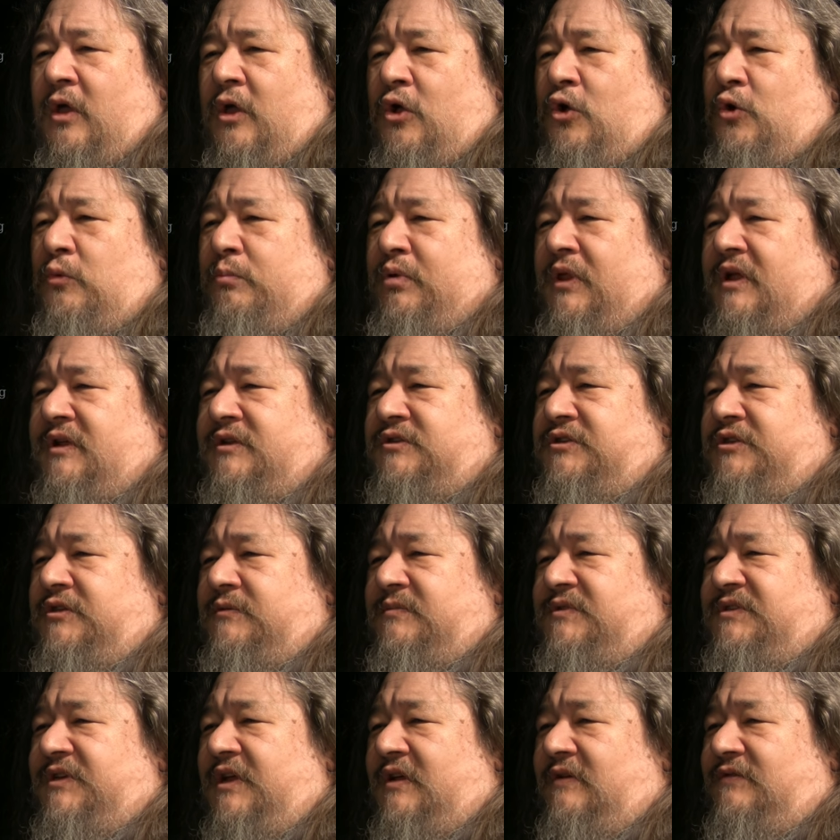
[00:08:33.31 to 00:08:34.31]
who plunged
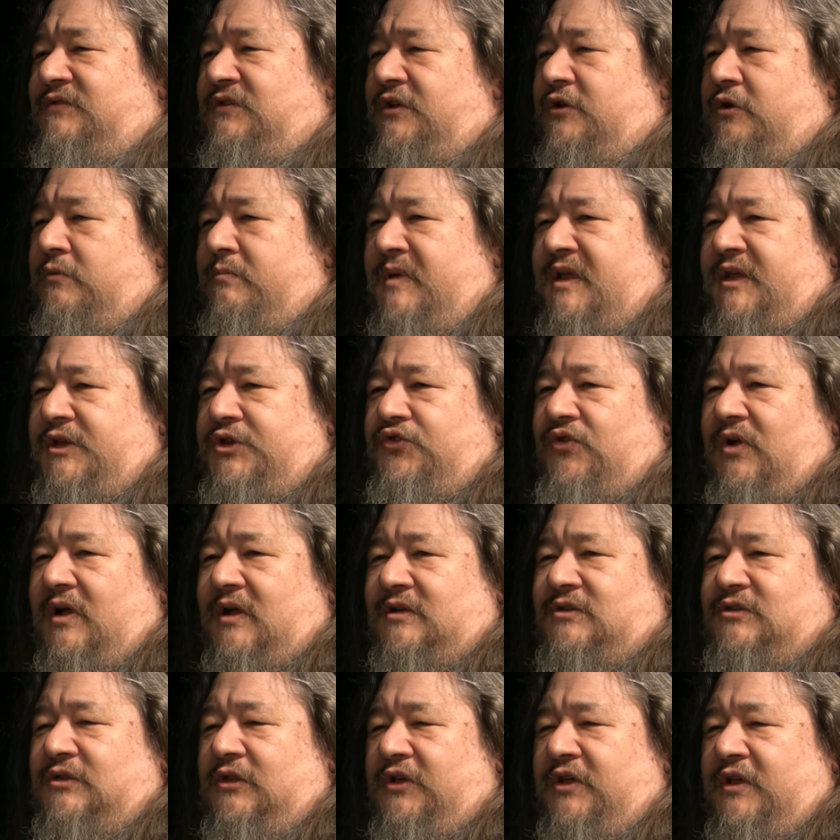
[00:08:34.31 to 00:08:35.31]
themselves under meat
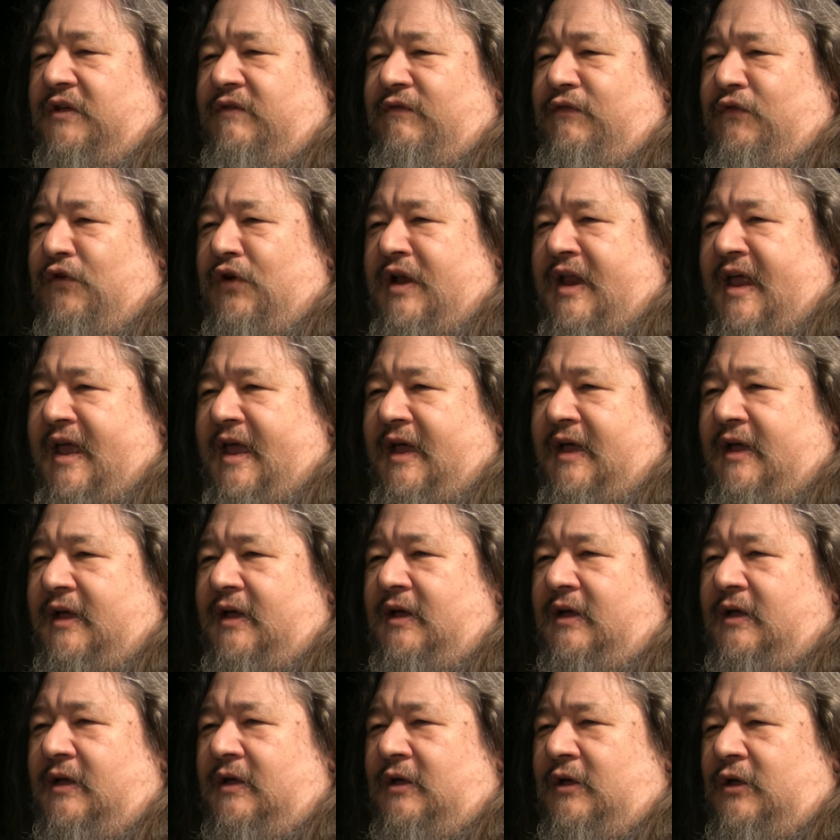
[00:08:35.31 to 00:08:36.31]
trucks looking for an
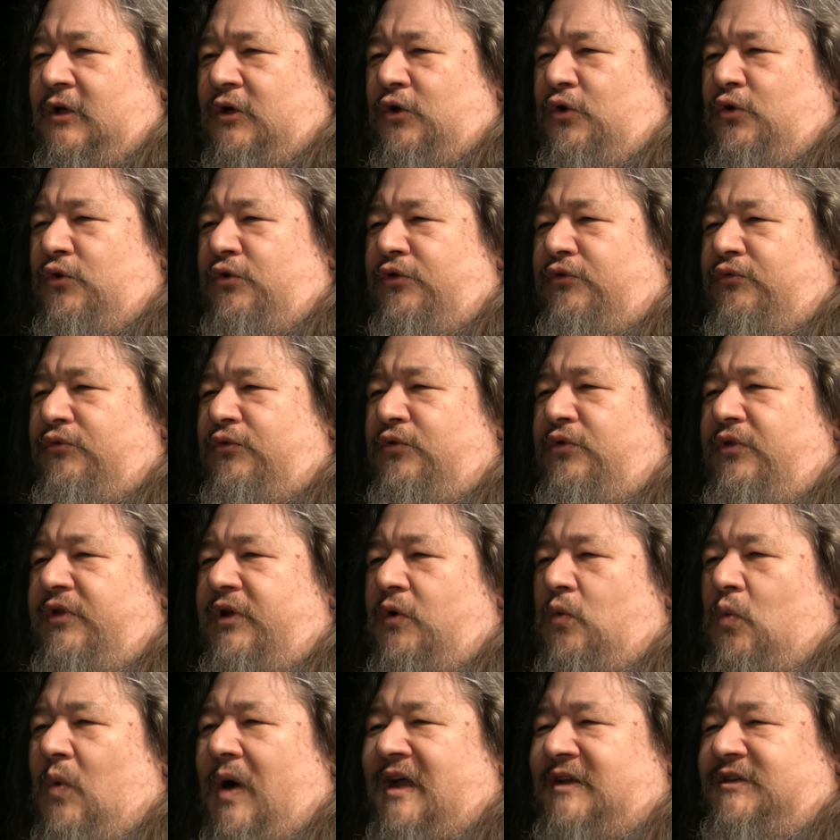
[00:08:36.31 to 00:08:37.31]
egg, who threw
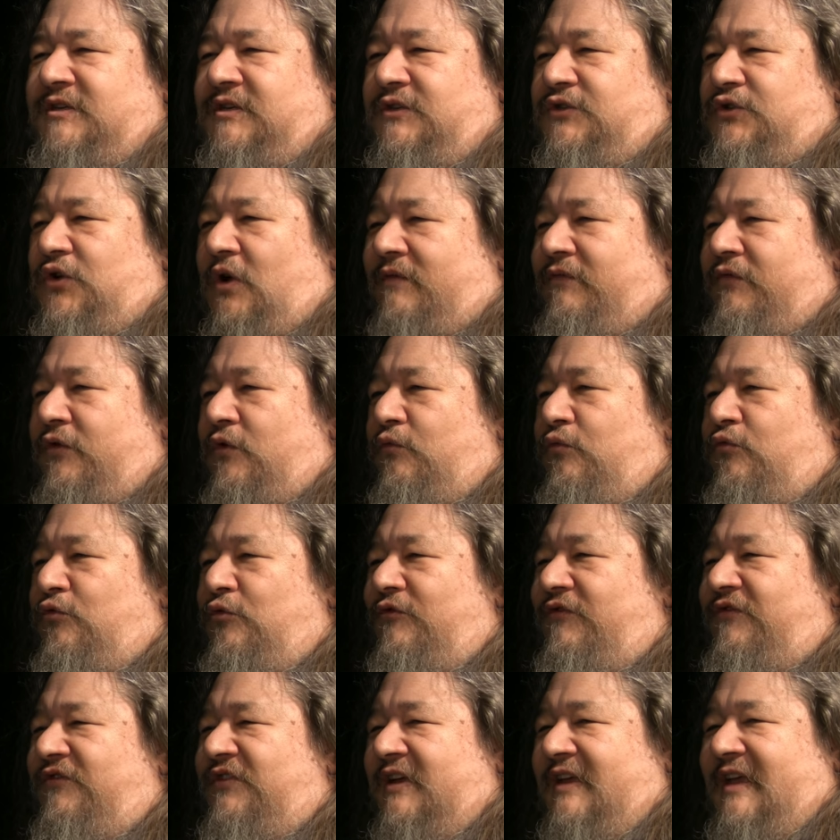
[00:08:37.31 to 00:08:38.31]
their watches off the
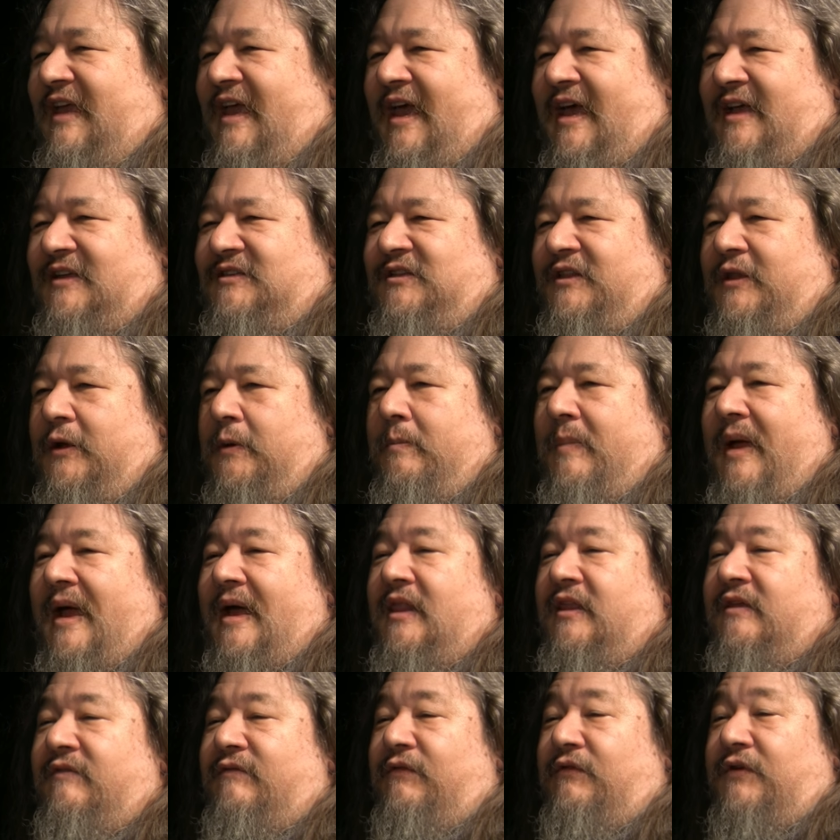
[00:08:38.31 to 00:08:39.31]
roof to cast their
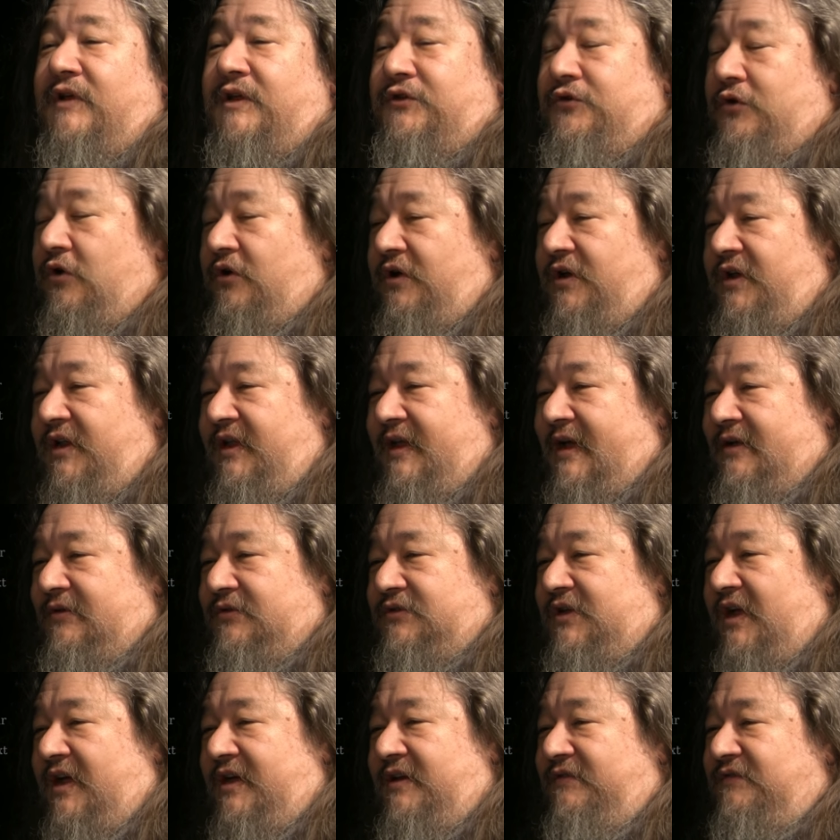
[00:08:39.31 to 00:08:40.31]
ballot for eternity
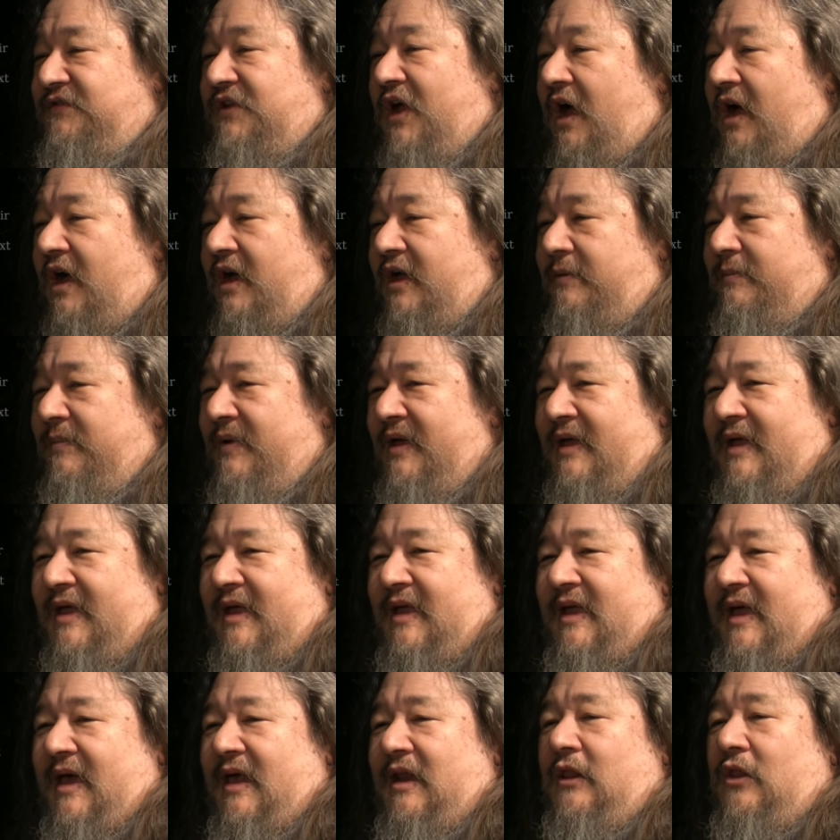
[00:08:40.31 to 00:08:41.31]
outside of time,
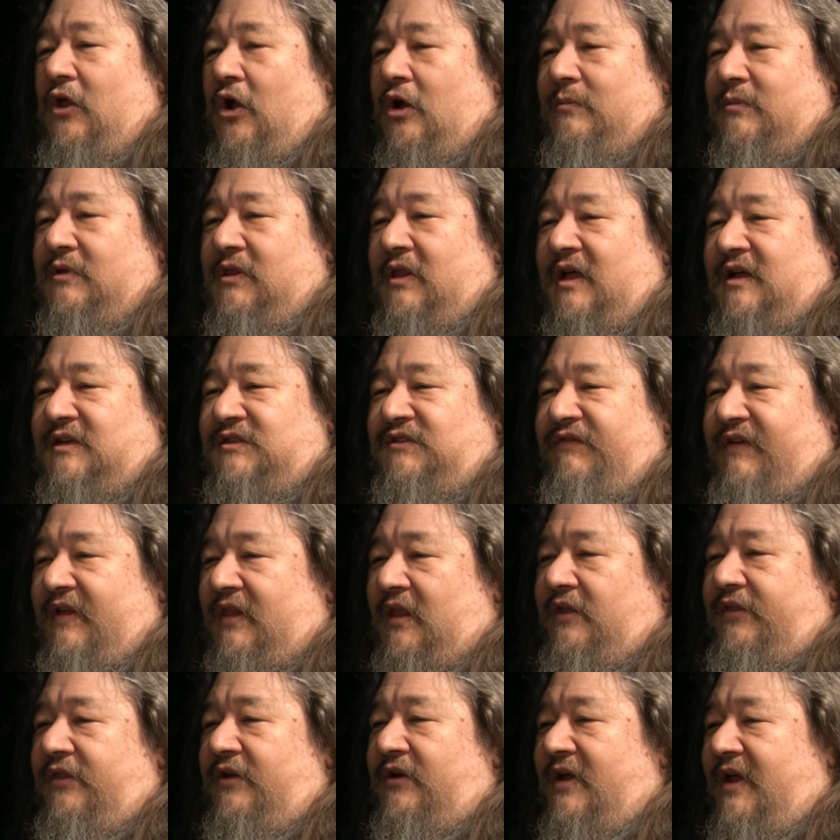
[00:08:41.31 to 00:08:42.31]
and alarm clocks fell
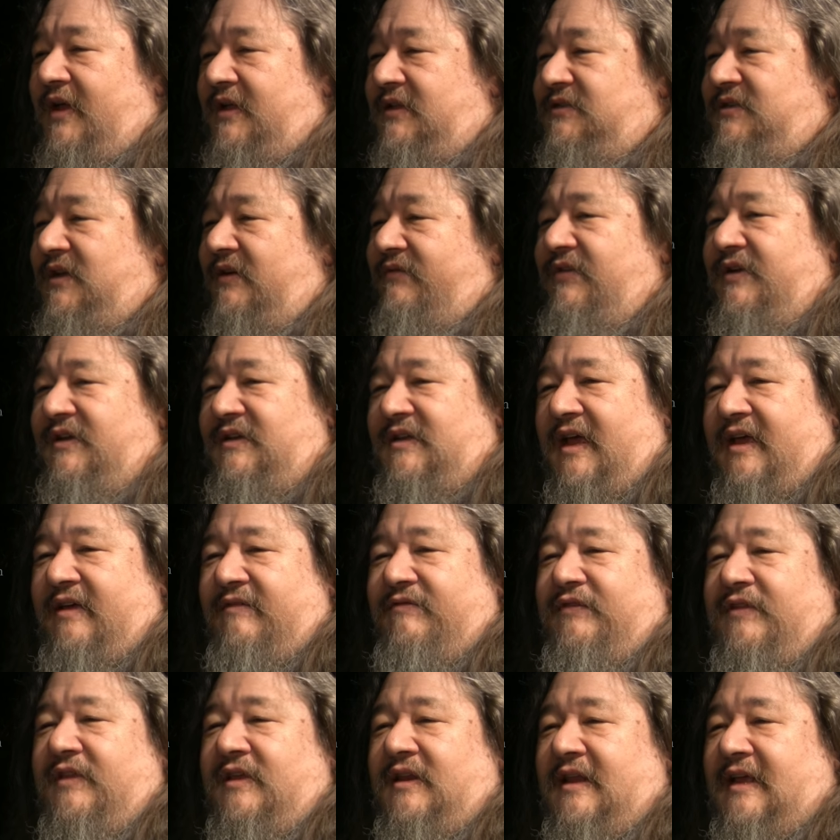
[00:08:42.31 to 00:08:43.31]
on their heads every day
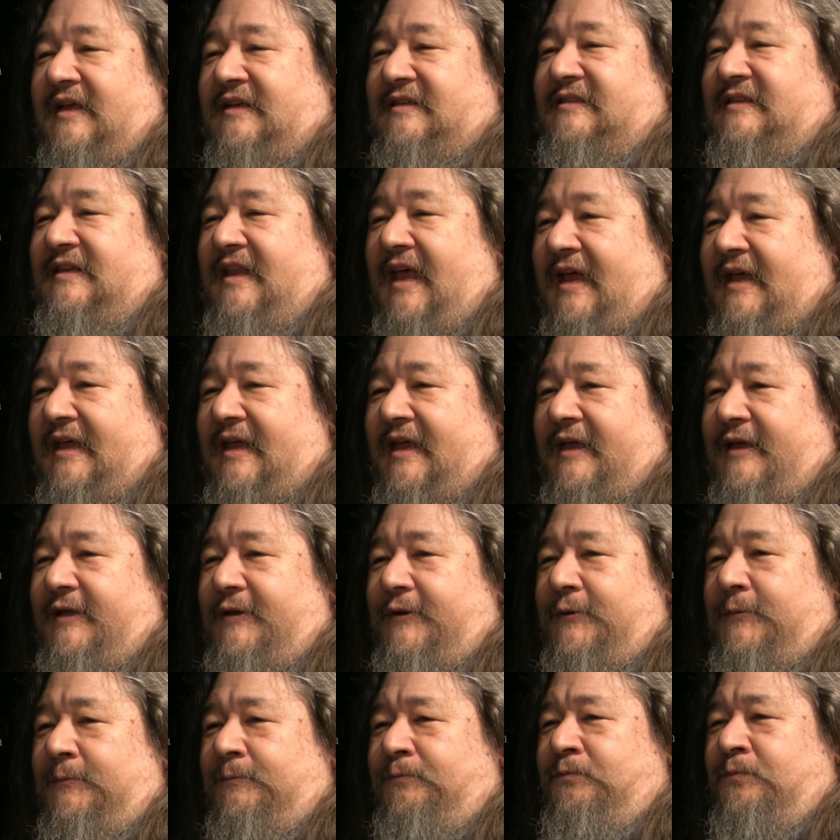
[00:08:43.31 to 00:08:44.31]
for the next
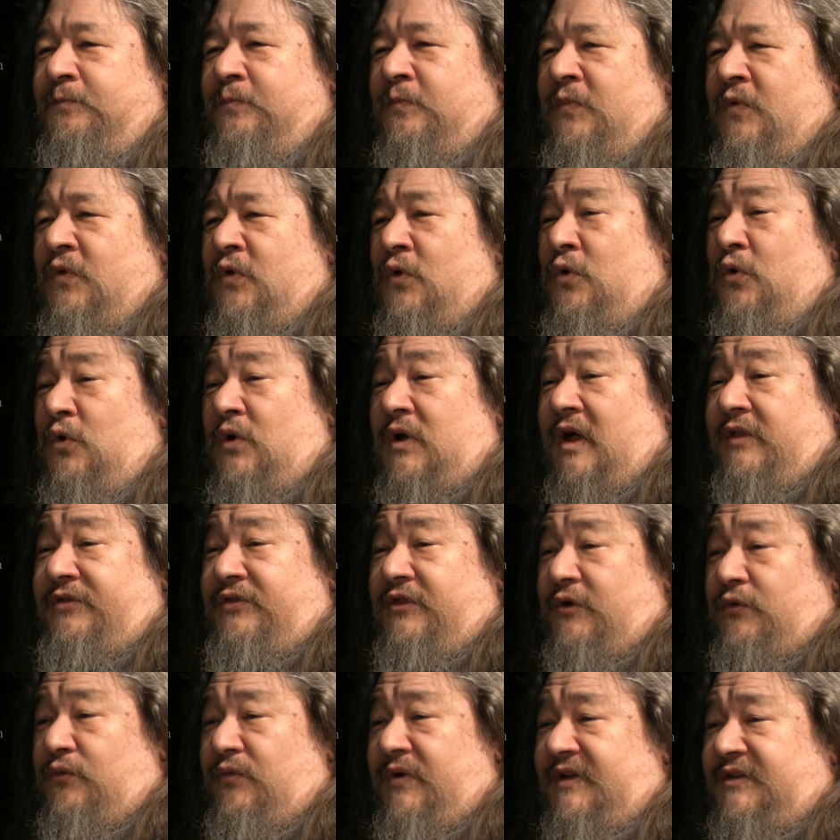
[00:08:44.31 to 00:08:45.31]
decade, who cut
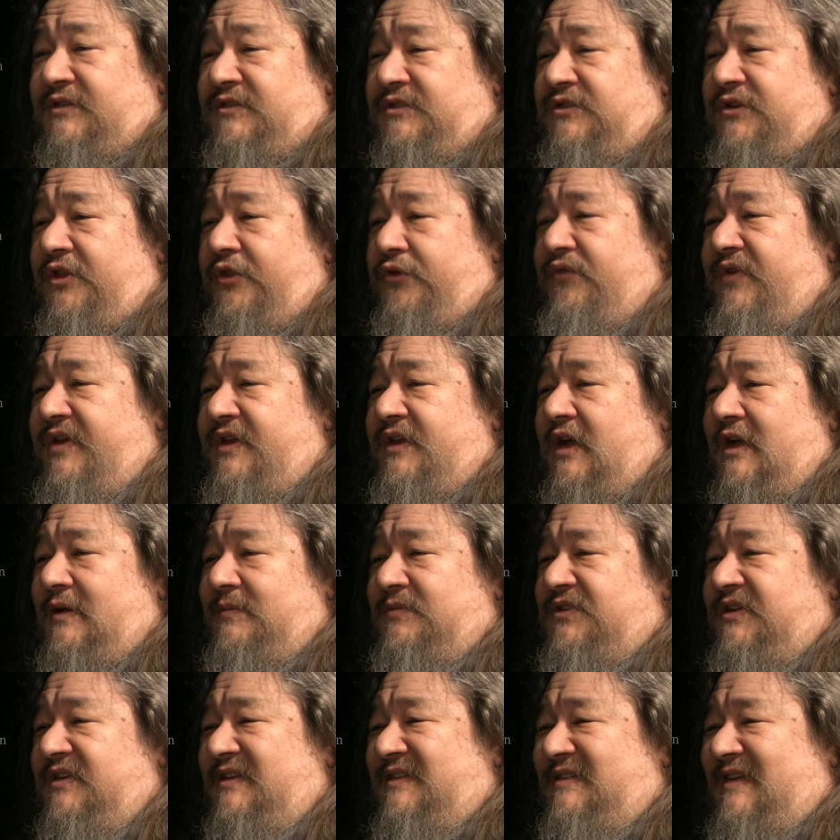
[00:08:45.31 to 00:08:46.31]
their wrists three
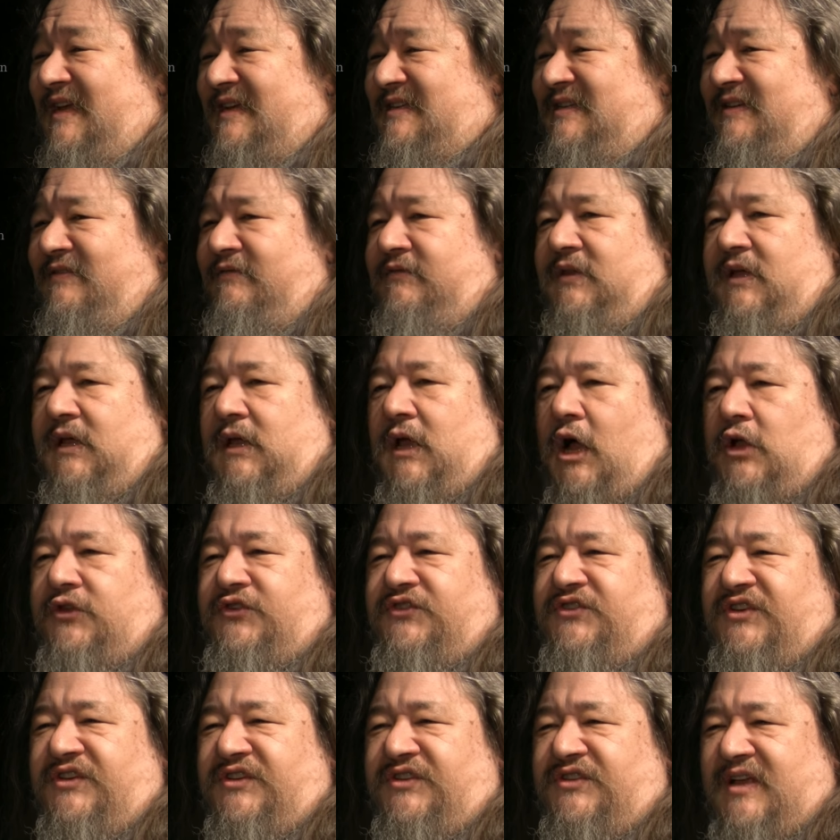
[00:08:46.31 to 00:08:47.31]
times successively
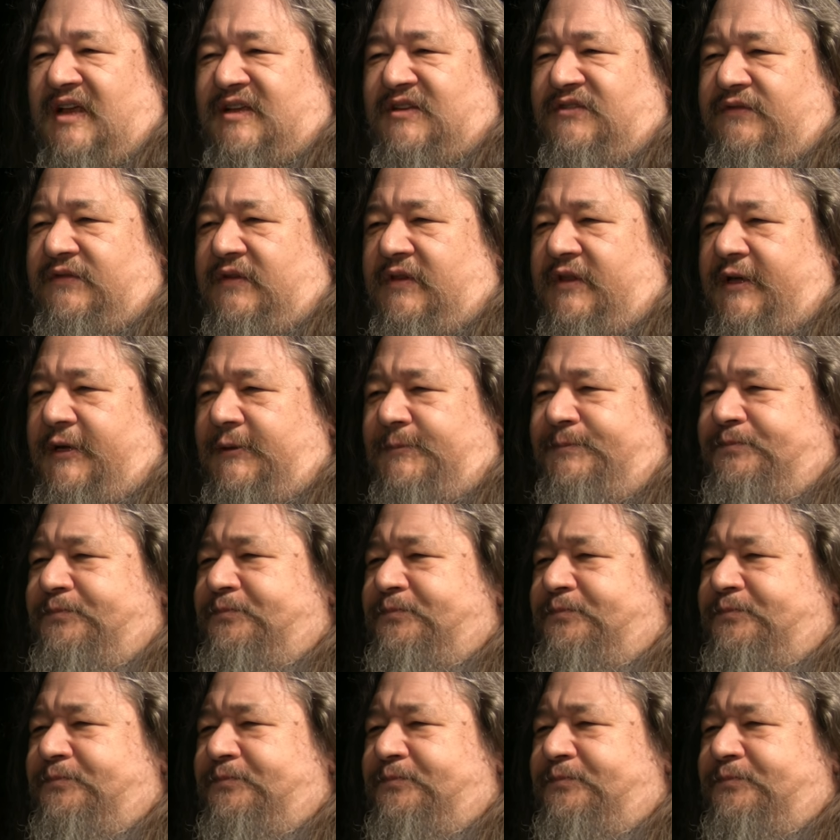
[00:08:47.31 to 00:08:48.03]
unsuccessfully,